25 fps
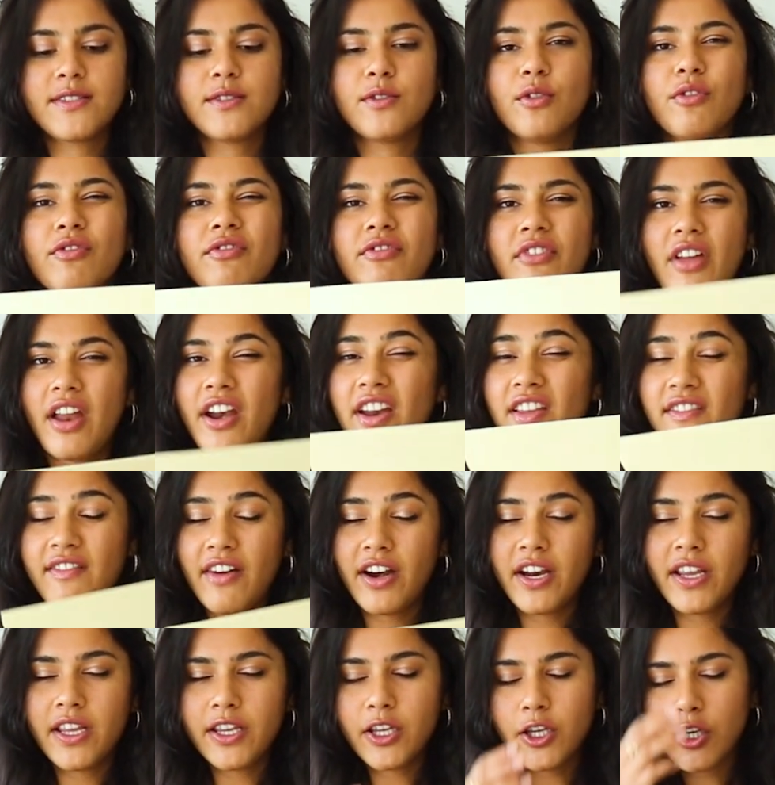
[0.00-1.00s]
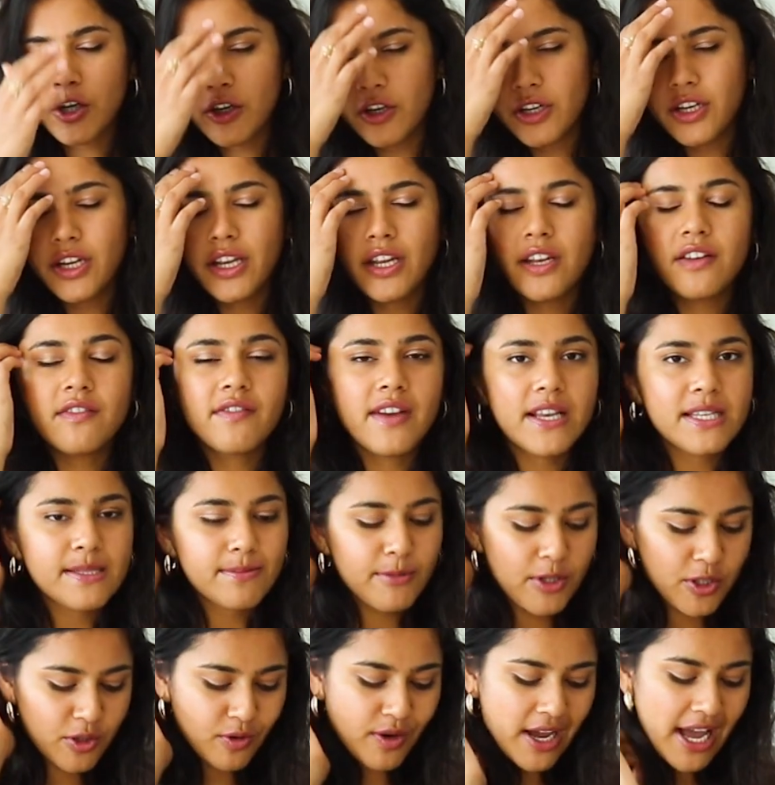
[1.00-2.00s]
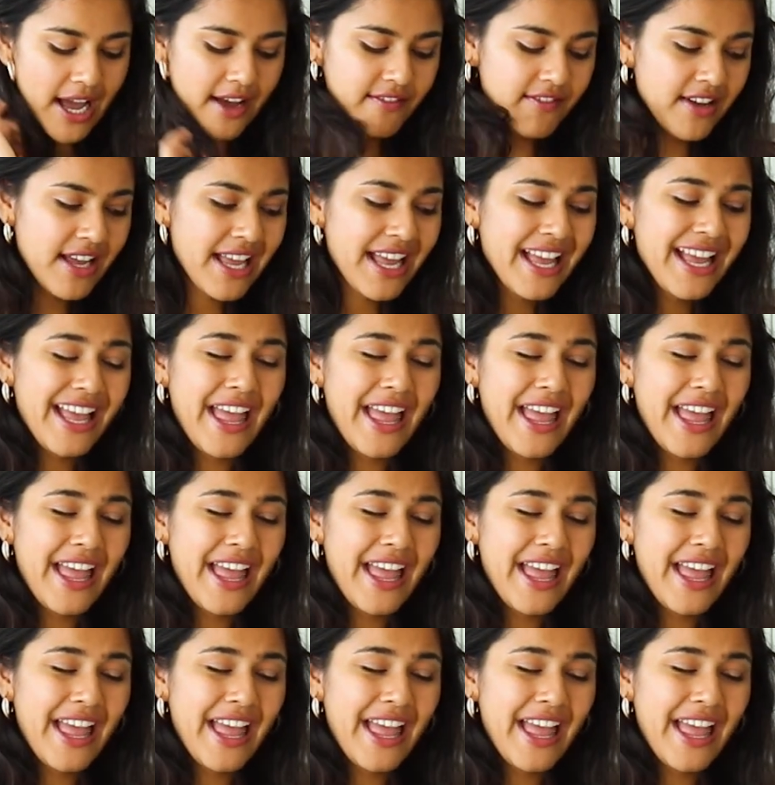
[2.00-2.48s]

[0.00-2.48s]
So very good investment to have,